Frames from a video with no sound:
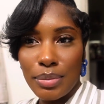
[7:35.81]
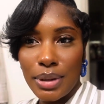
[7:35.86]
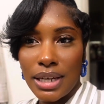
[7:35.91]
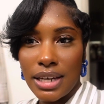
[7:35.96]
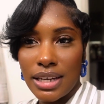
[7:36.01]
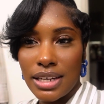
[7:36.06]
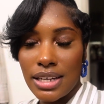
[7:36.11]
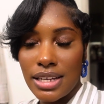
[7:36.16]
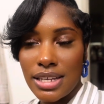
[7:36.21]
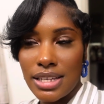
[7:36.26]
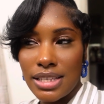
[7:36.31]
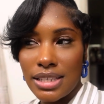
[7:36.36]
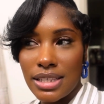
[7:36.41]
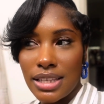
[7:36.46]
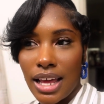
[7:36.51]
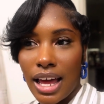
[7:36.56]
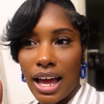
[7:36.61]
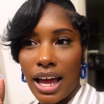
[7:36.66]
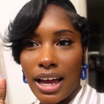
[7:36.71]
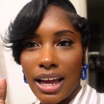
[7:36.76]
because
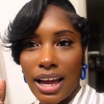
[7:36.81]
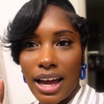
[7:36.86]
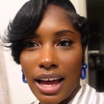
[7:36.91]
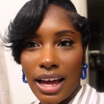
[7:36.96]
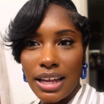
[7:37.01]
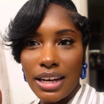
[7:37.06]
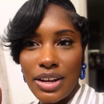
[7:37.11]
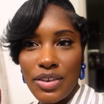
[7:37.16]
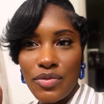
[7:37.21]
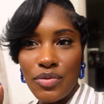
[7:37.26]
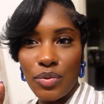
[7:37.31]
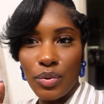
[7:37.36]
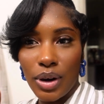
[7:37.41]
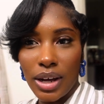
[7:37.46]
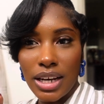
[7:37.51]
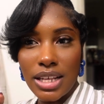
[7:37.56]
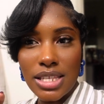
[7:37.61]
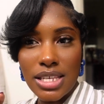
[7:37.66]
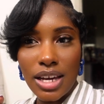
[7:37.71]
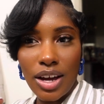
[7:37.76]
I kind of
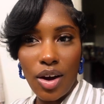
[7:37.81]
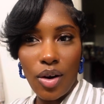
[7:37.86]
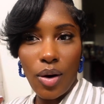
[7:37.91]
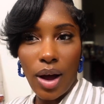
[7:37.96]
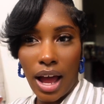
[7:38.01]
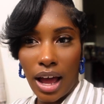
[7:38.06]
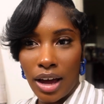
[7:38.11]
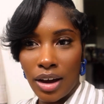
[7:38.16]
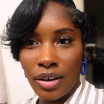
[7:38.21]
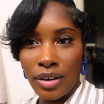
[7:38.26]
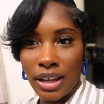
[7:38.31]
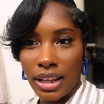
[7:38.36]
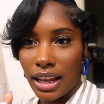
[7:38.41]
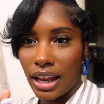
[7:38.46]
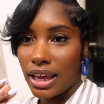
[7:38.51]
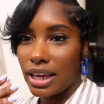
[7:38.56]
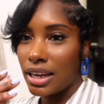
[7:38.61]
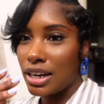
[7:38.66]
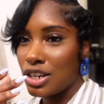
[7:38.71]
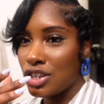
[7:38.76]
wanted to go out and
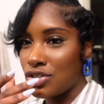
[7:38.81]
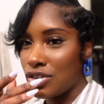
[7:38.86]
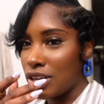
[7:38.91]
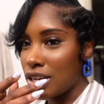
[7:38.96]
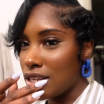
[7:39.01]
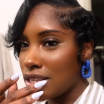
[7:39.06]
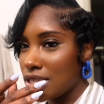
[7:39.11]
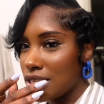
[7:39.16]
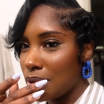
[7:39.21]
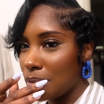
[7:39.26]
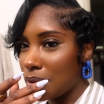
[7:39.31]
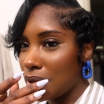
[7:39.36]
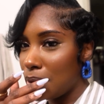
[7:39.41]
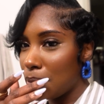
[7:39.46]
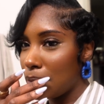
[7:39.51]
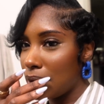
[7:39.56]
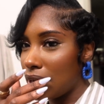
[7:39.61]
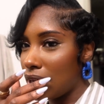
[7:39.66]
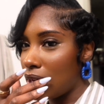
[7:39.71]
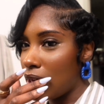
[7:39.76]
like get a drink and something,
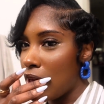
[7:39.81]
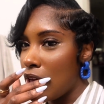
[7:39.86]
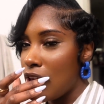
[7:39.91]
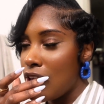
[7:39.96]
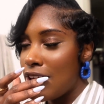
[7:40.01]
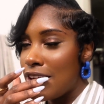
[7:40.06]
but